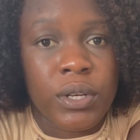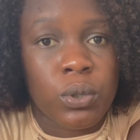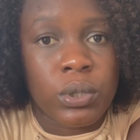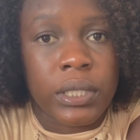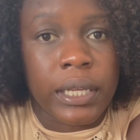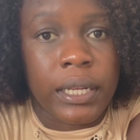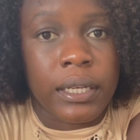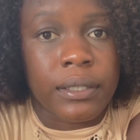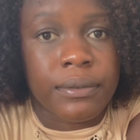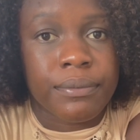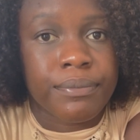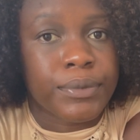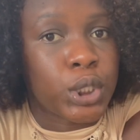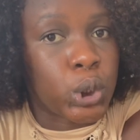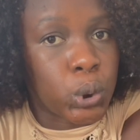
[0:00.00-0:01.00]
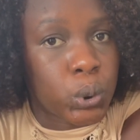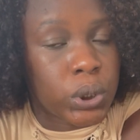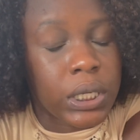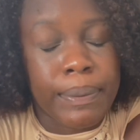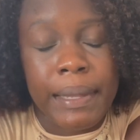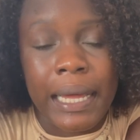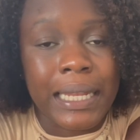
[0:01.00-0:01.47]
hotel." No,
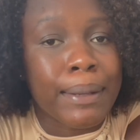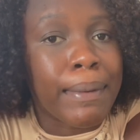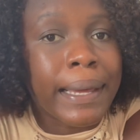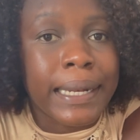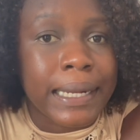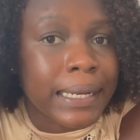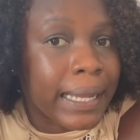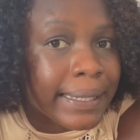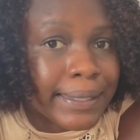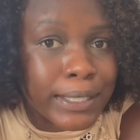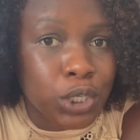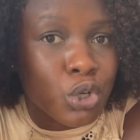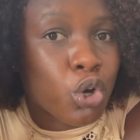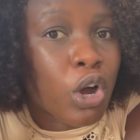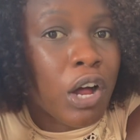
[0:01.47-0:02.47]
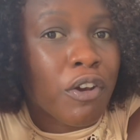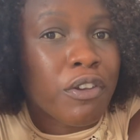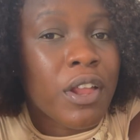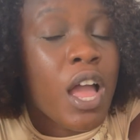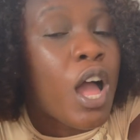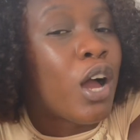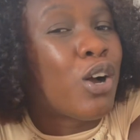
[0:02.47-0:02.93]
they're not in that. You know, go
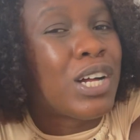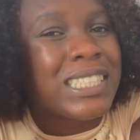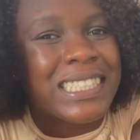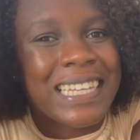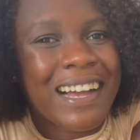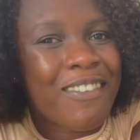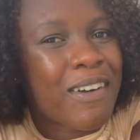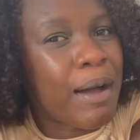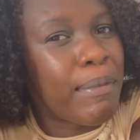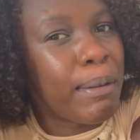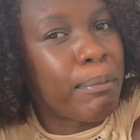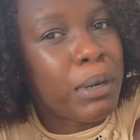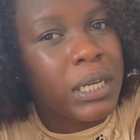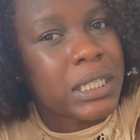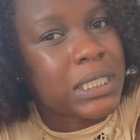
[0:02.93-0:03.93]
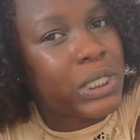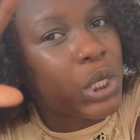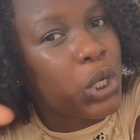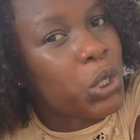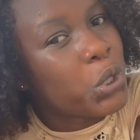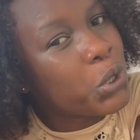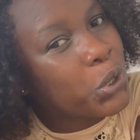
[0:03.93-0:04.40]
and serve and make money. So
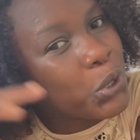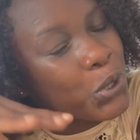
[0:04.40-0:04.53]
no.